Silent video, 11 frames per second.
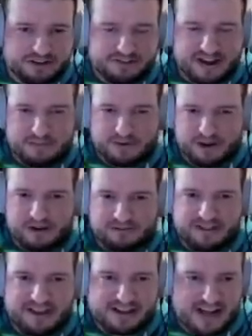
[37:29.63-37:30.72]
developer
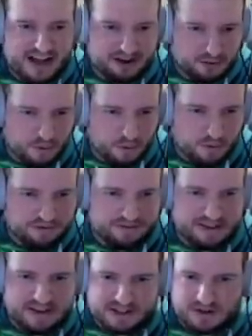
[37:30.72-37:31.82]
of this, and all of
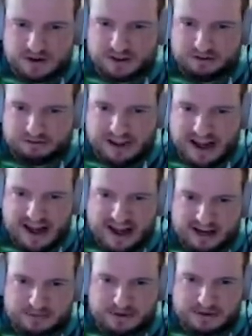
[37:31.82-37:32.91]
the Sonic 3
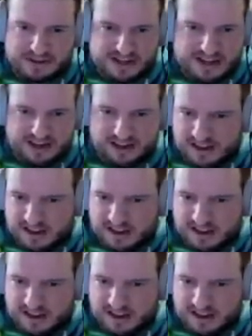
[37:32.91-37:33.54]
Air community.